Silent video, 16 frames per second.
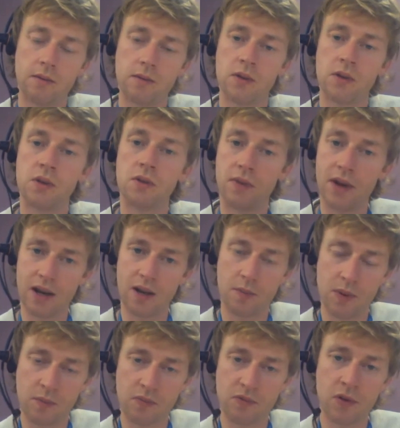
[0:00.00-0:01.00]

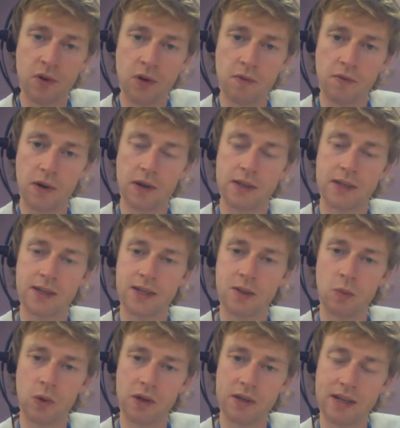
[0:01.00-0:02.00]
develop, improve our
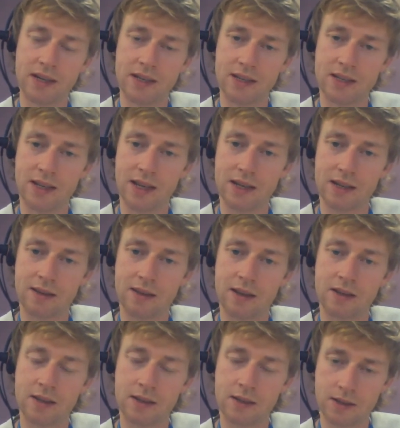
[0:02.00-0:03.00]
system-wide data sets
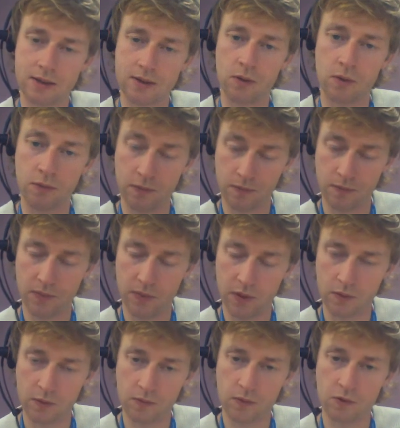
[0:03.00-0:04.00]
that is of
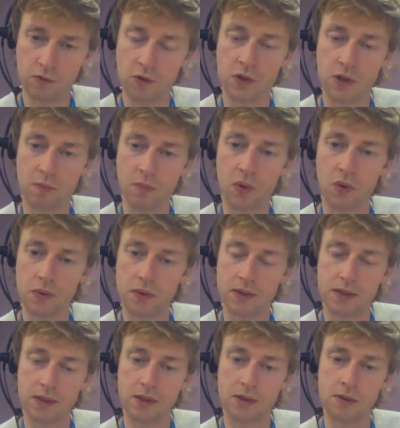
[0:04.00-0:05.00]
crucial
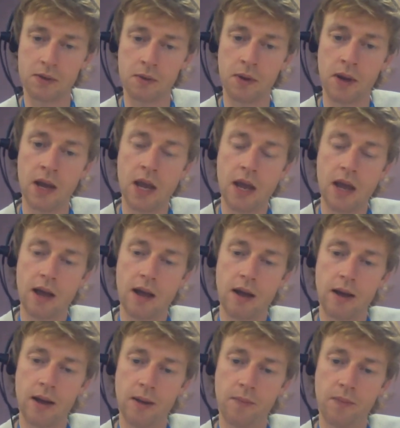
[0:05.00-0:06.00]
importance to
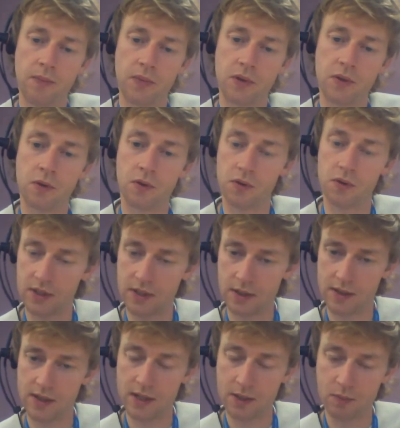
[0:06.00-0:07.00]
not
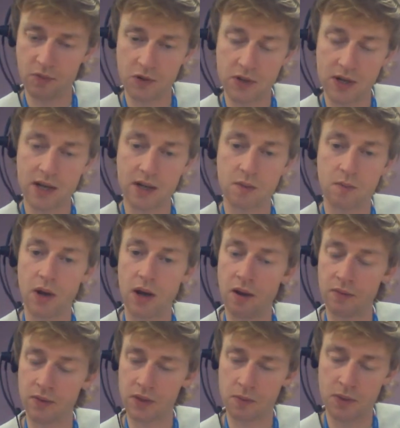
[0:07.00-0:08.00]
just this project, but
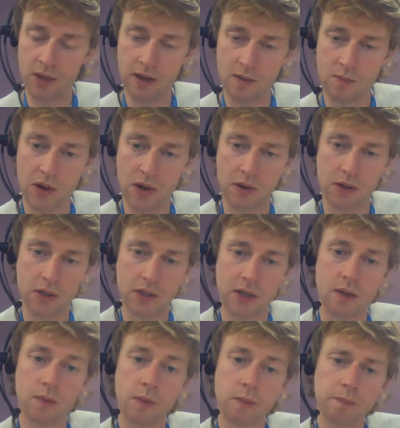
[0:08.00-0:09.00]
others within the
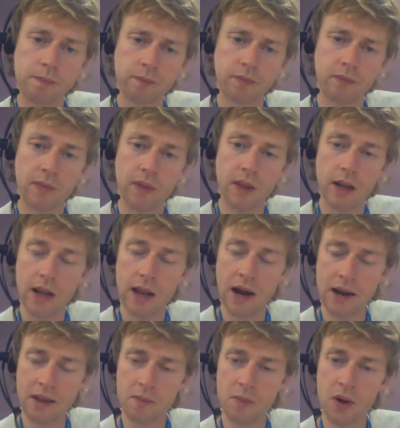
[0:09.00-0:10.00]
partnership.
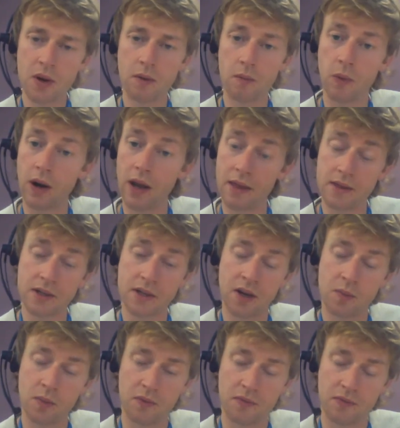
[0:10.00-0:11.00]
At the
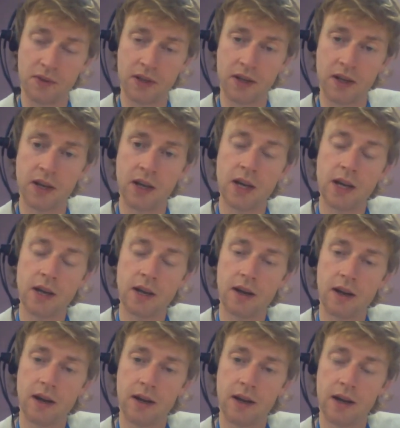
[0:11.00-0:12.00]
time of
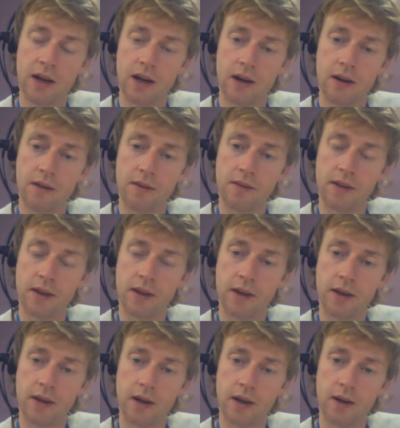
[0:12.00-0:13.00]
that
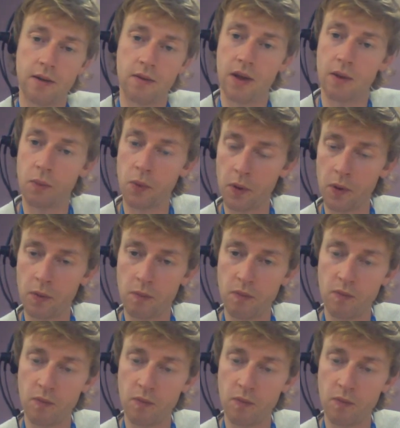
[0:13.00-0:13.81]
we were